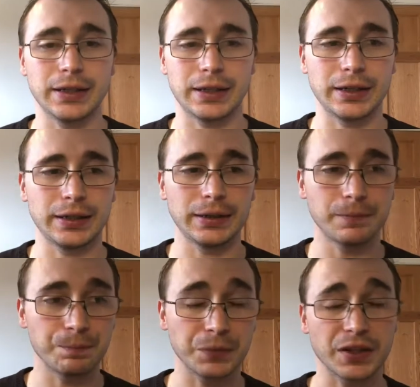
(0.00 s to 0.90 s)

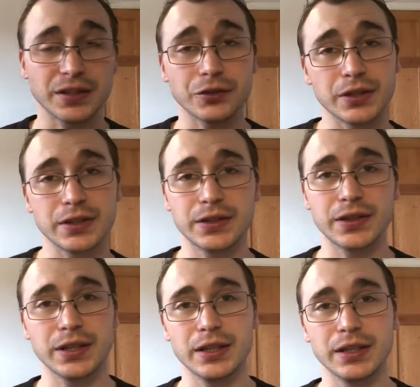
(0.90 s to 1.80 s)
Um, it's interesting to
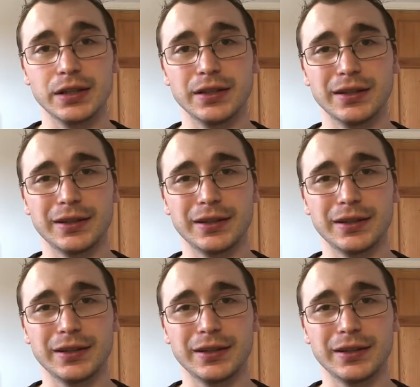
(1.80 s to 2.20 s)
see